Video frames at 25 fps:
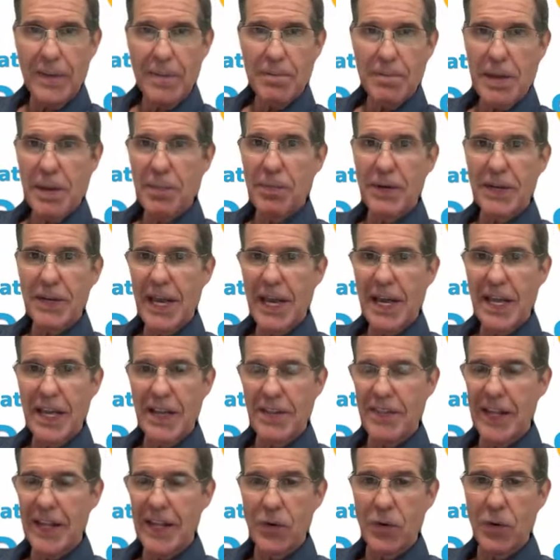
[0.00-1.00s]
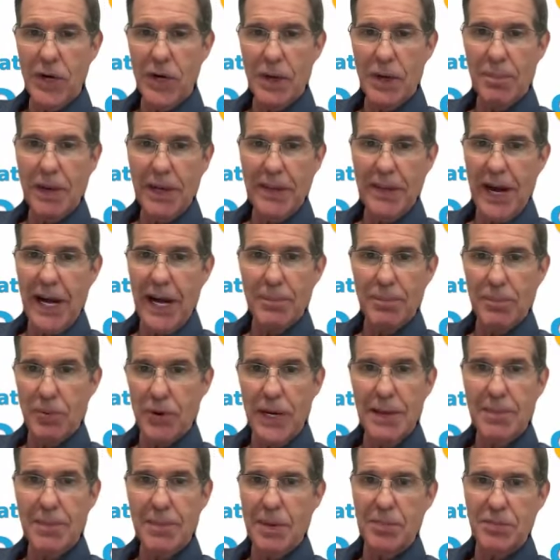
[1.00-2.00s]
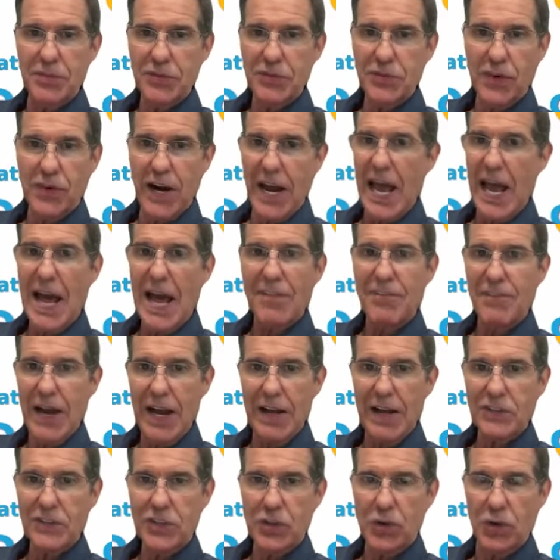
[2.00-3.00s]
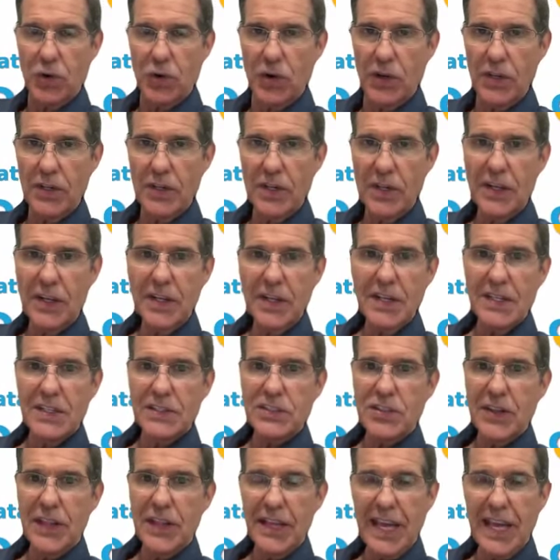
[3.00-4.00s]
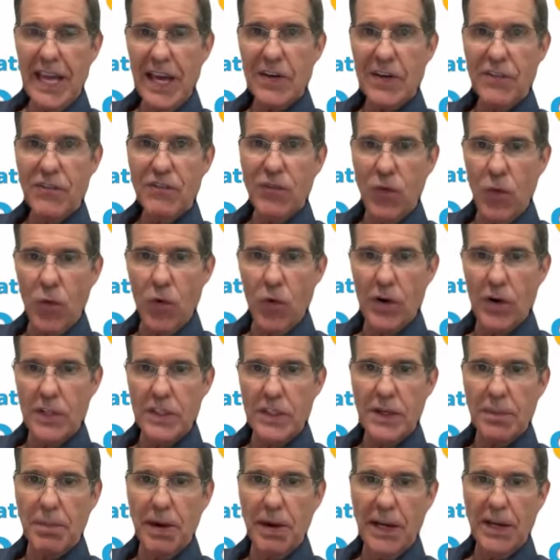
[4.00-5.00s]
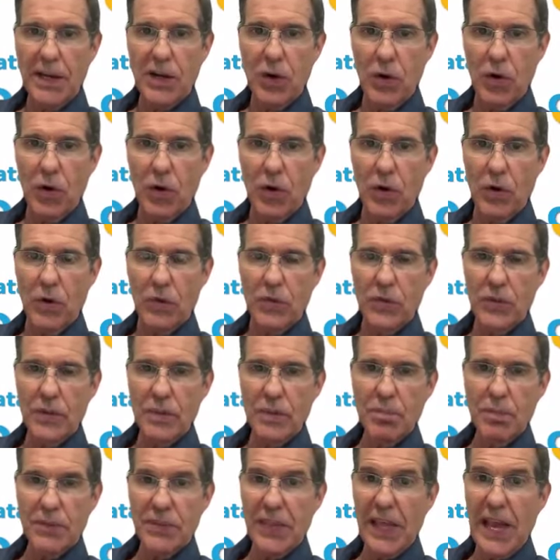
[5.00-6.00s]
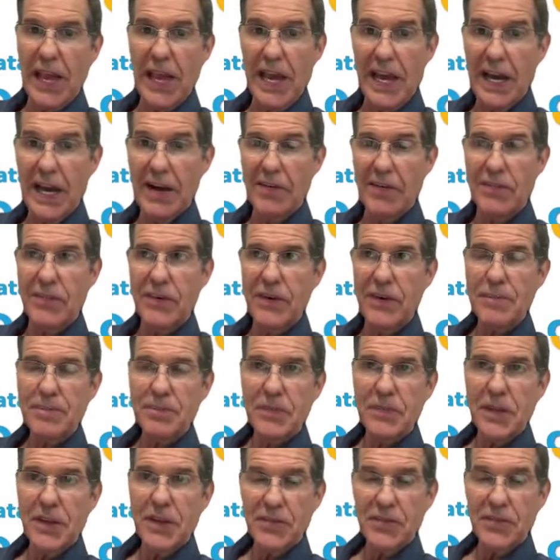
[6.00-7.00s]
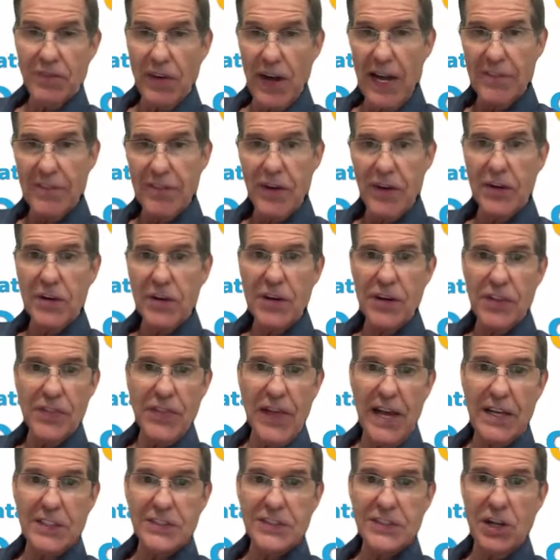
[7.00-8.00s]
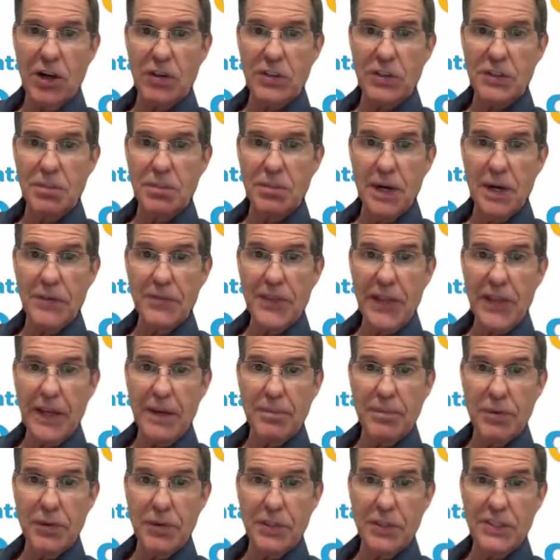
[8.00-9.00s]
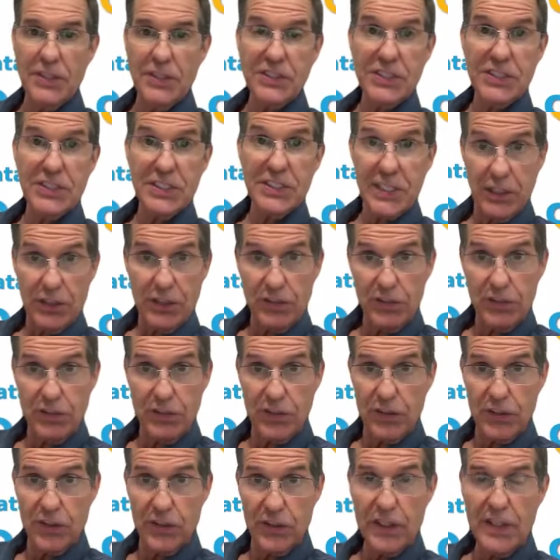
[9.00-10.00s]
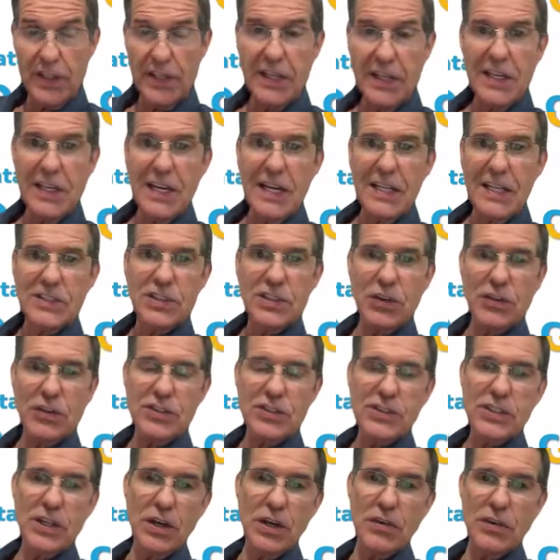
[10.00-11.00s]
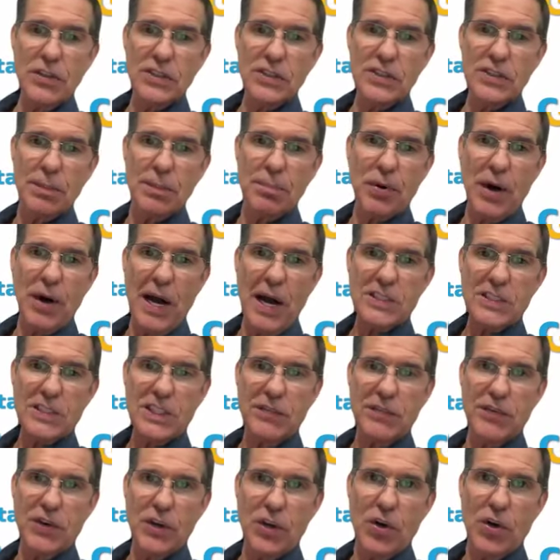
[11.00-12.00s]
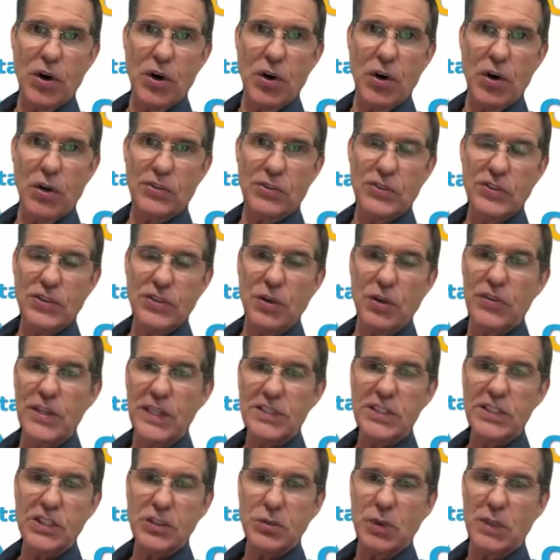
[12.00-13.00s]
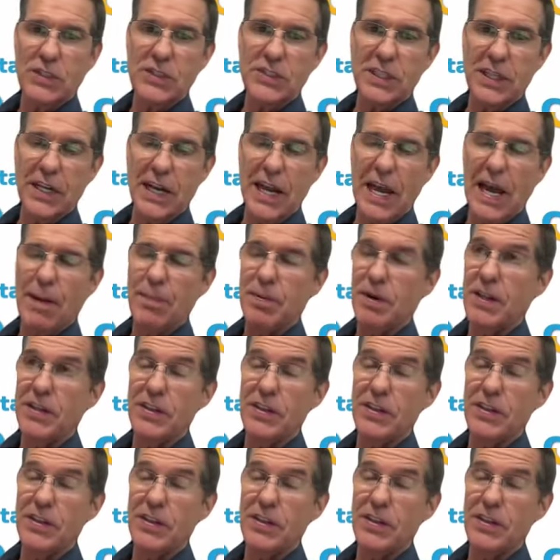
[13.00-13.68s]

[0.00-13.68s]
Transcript: People can, and they don't want to pay the high premiums for a half-ounce coin, so they can't afford to buy gold. But they have $500 to $1,000 a month they can put into silver. And so silver is the proxy for gold. So this is what's going to happen.